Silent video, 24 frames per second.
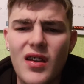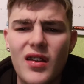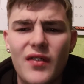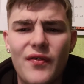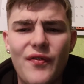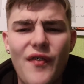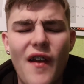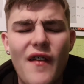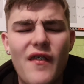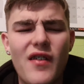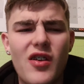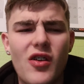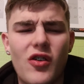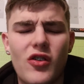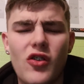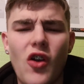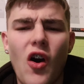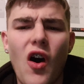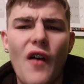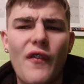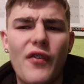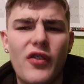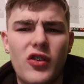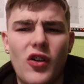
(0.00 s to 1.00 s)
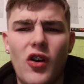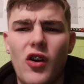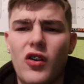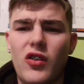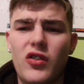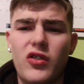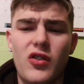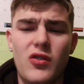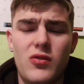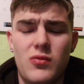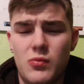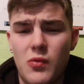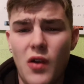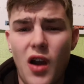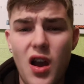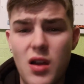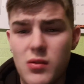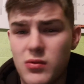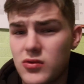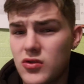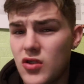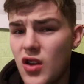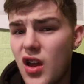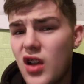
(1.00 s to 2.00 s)
very unorthodox and what I
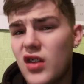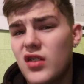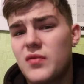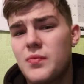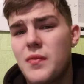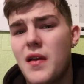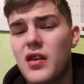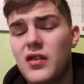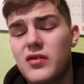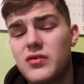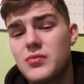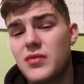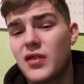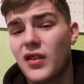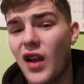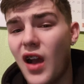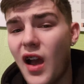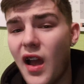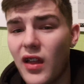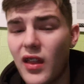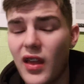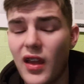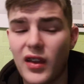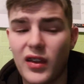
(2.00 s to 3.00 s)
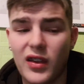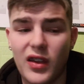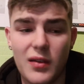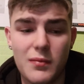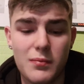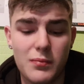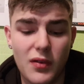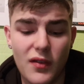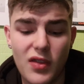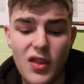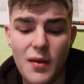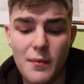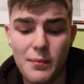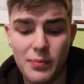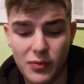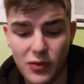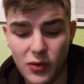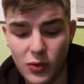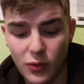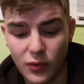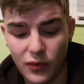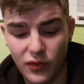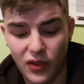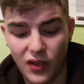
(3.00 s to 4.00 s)
would not expect from a guy like him. But that
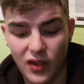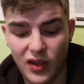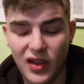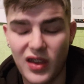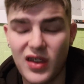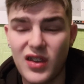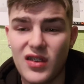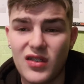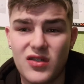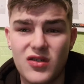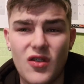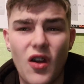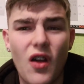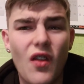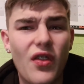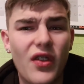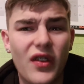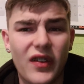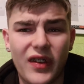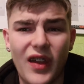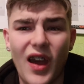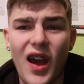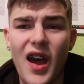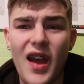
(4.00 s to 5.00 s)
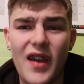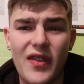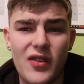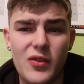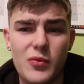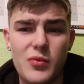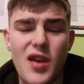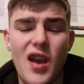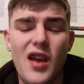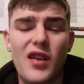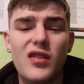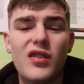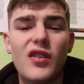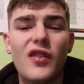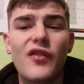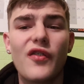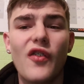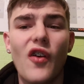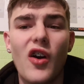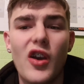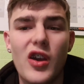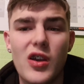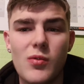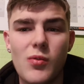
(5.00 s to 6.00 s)
proves that he is not the guy that we actually
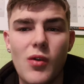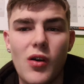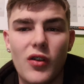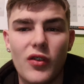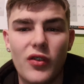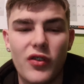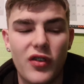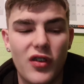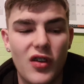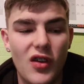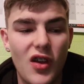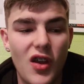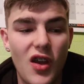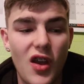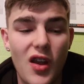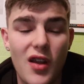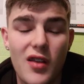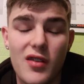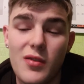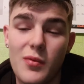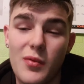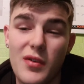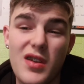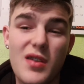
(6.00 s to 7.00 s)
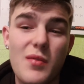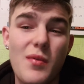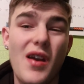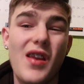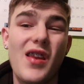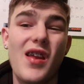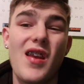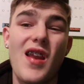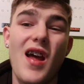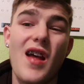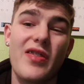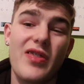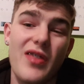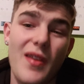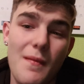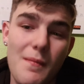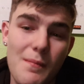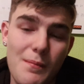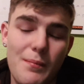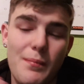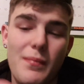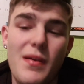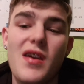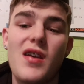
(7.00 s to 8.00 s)
thought he was. So he went and had
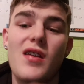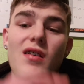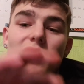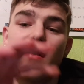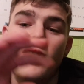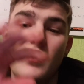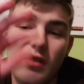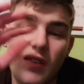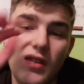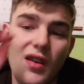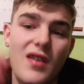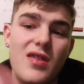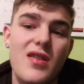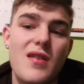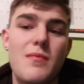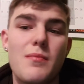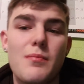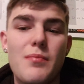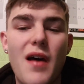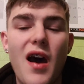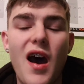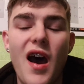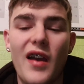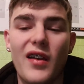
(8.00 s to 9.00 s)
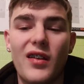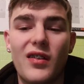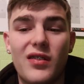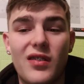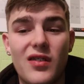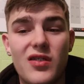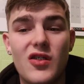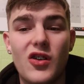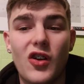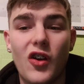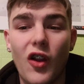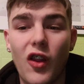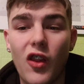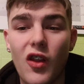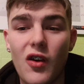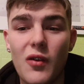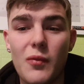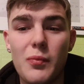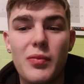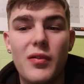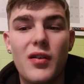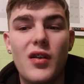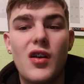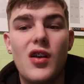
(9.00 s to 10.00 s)
them beers and them pints in the club